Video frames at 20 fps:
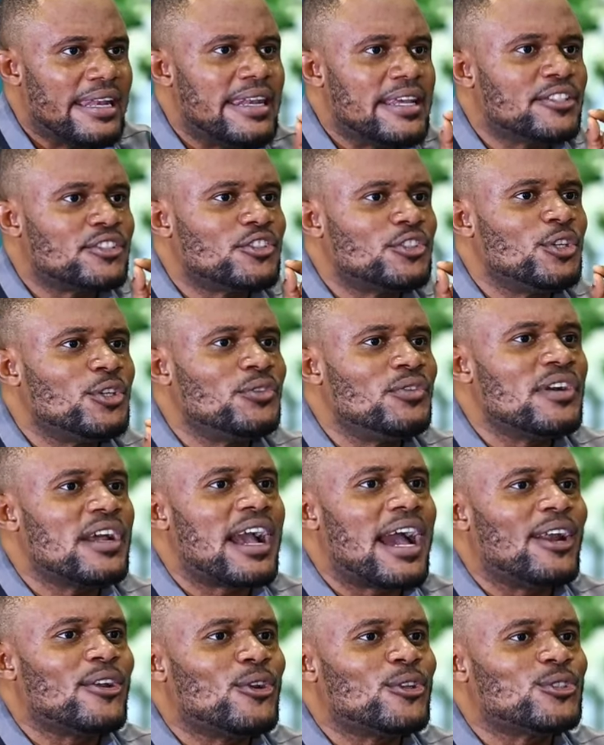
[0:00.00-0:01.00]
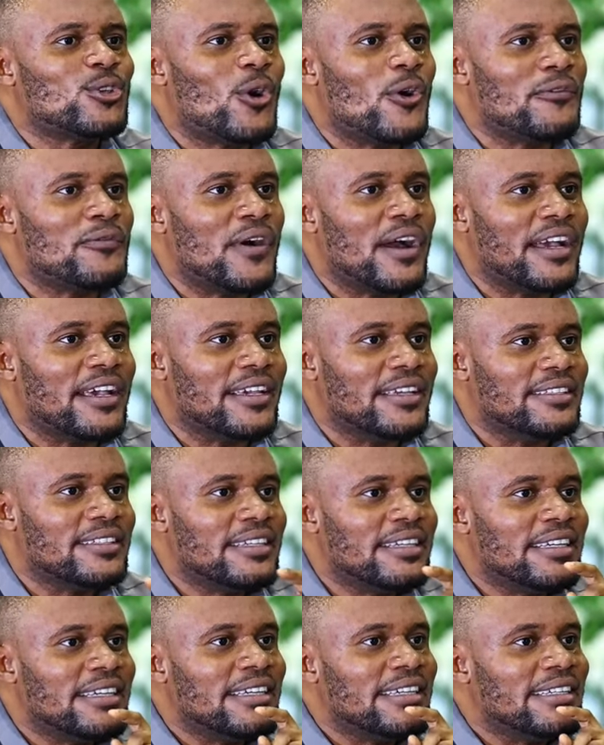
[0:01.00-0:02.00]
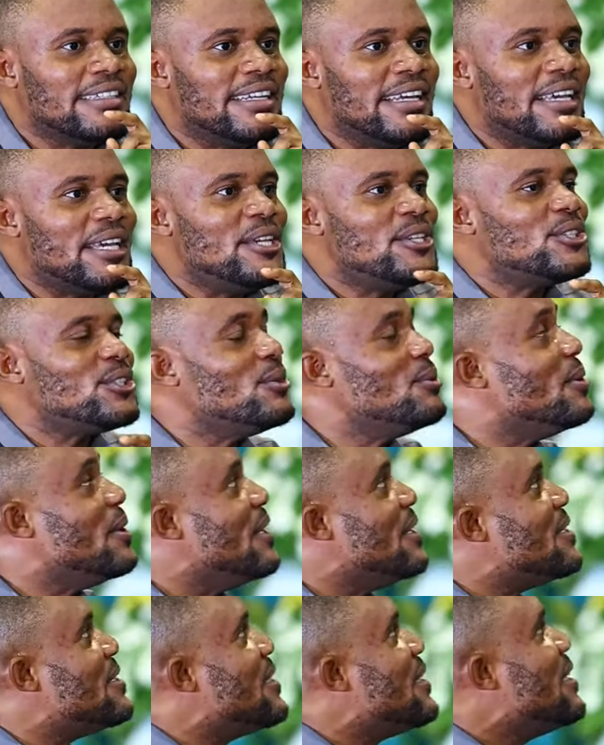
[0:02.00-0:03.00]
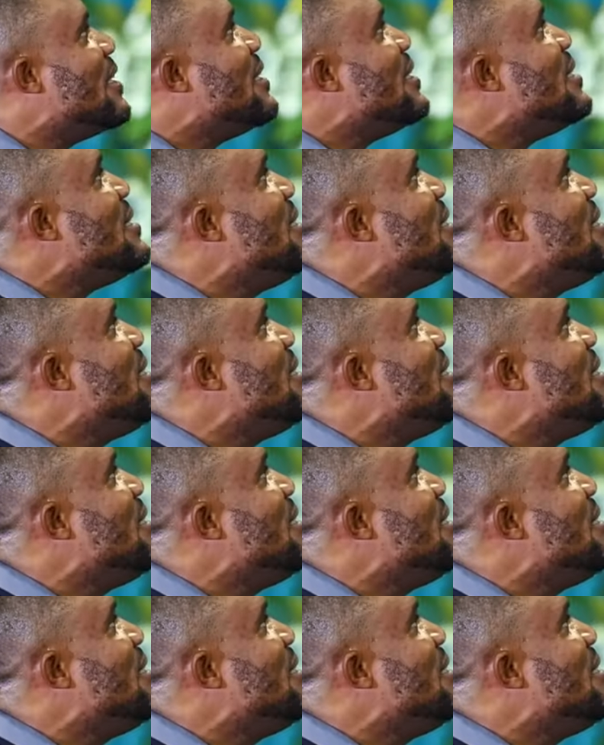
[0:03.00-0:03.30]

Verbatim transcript: and the children cannot offer it. The issue is